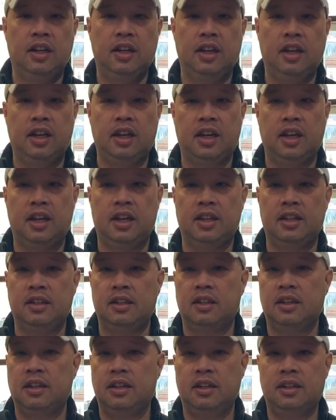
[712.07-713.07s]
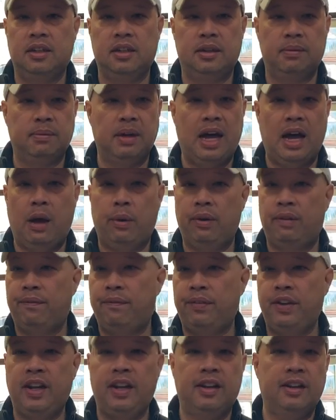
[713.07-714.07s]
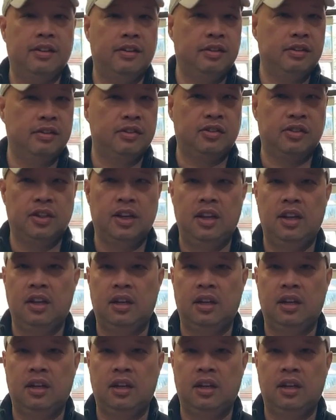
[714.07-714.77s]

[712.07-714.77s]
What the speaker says: and how it feels.